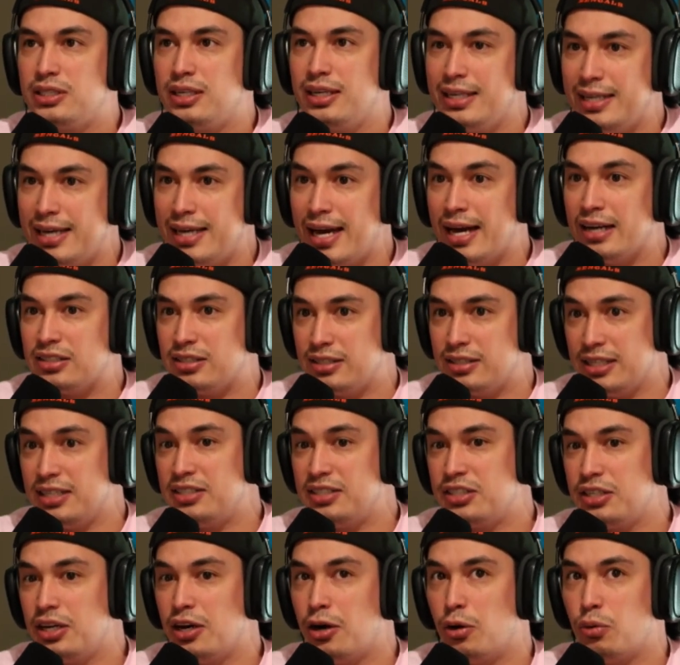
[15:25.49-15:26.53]
yes,
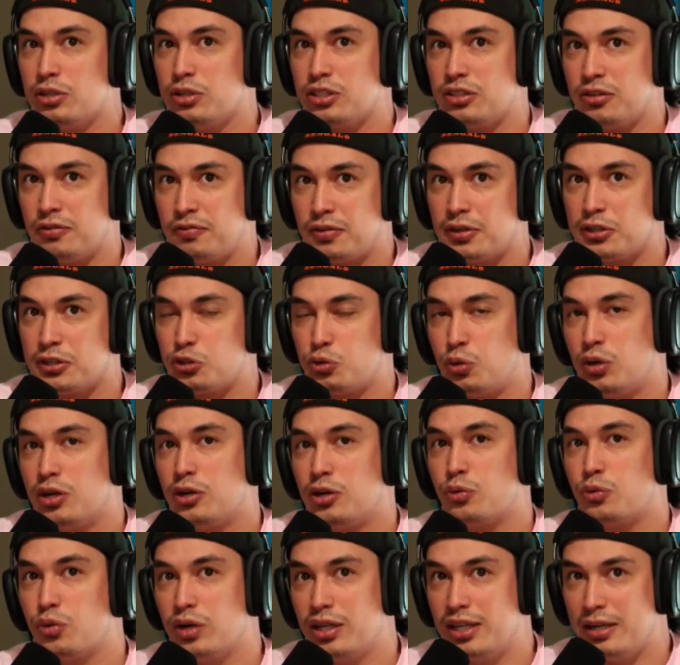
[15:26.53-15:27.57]
ZCO was the first one to
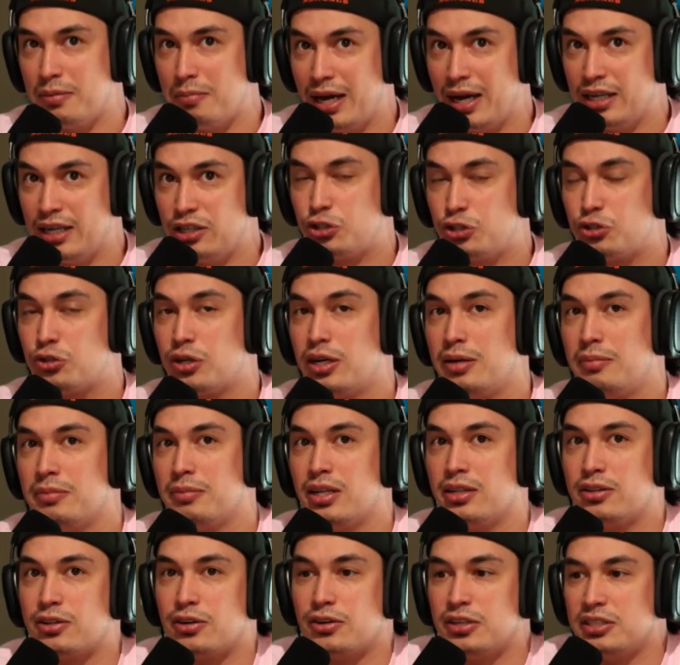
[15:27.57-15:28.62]
really mainstream the
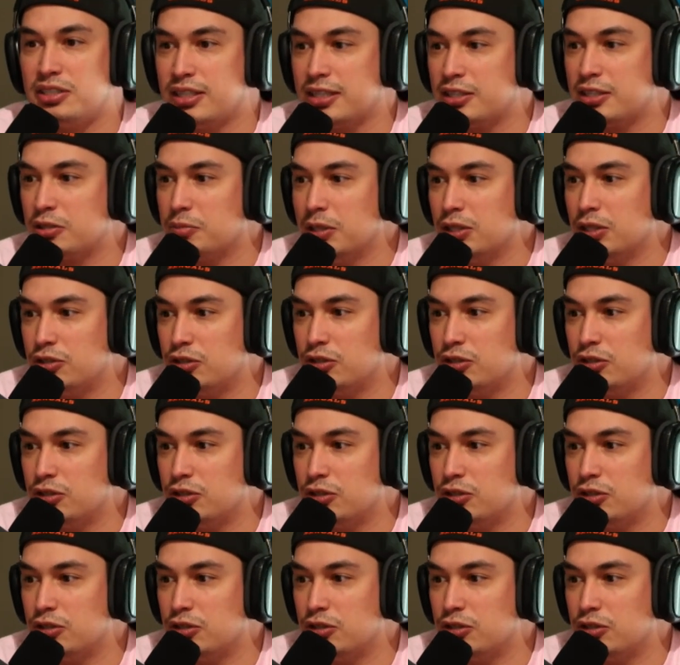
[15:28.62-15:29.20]
36 mil tube.